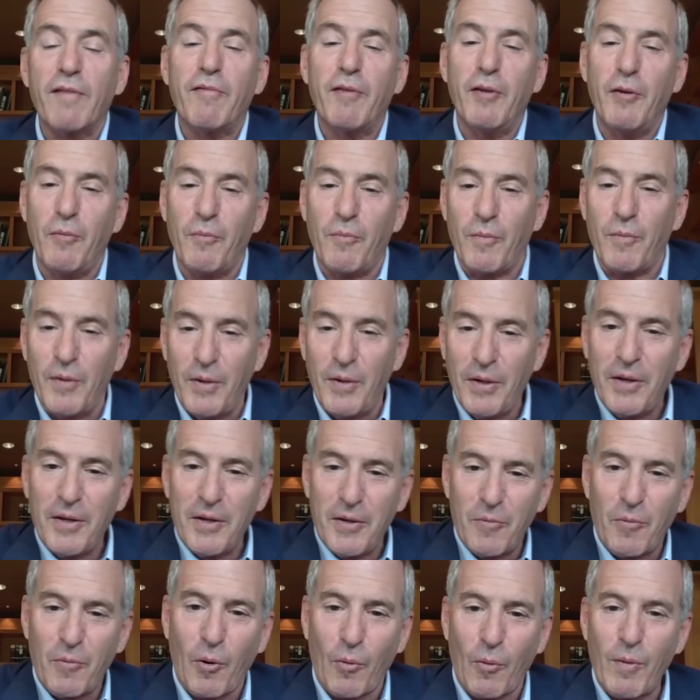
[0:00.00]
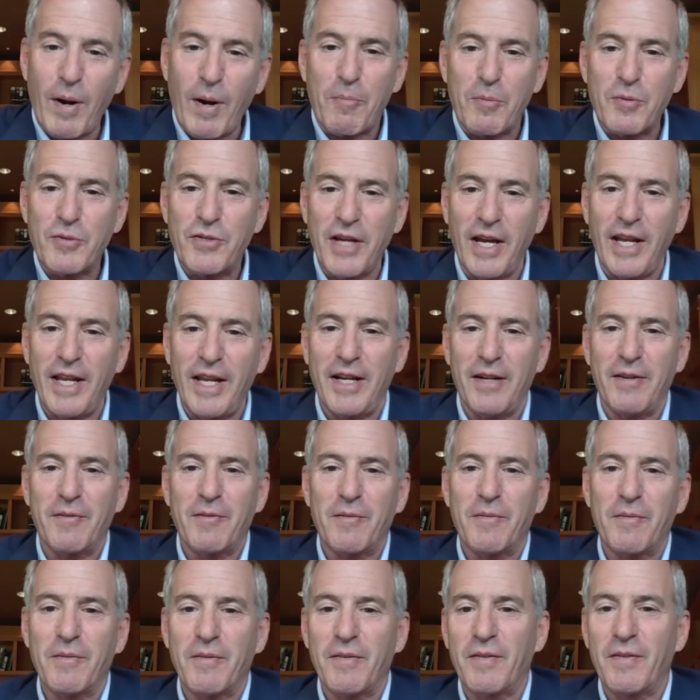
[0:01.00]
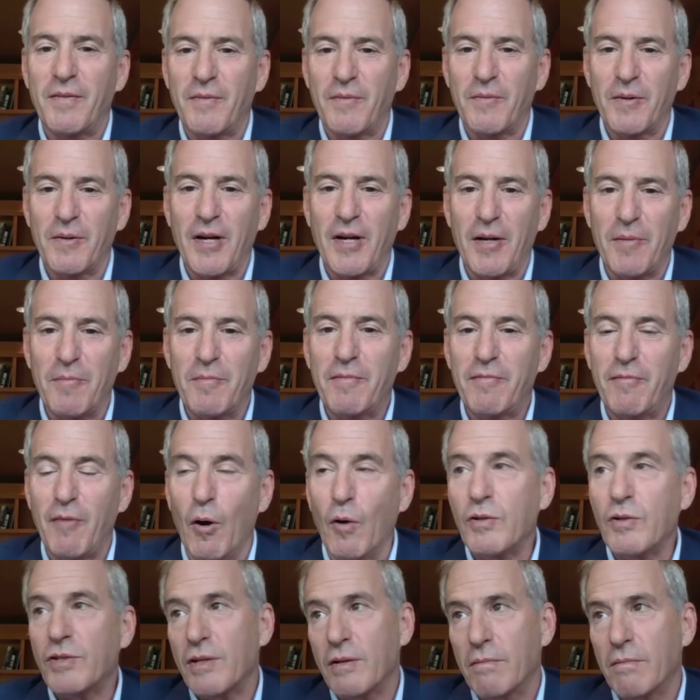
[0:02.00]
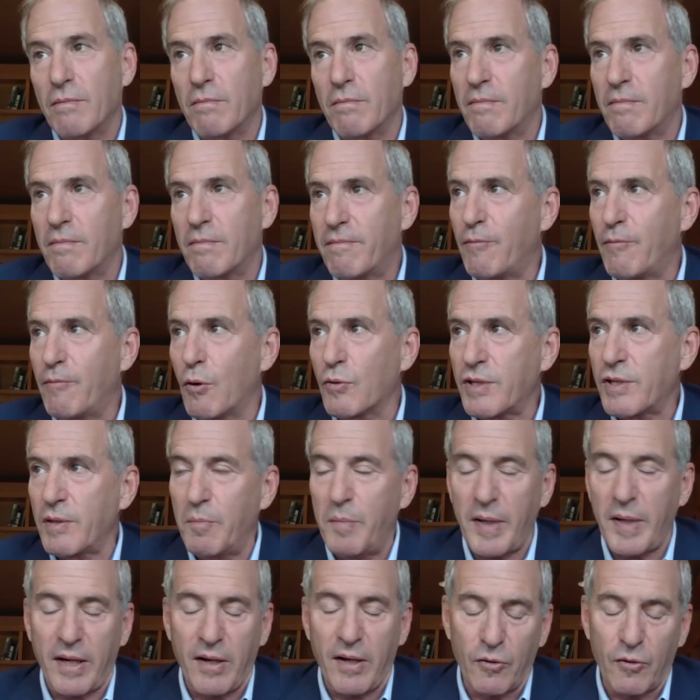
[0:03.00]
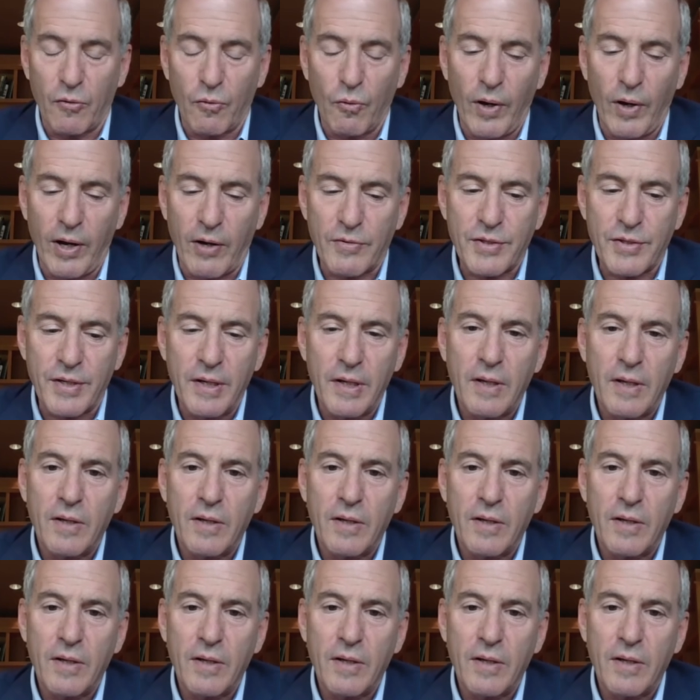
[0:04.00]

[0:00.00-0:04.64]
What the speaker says: if you were representing folks, and folks can pick other lawyers,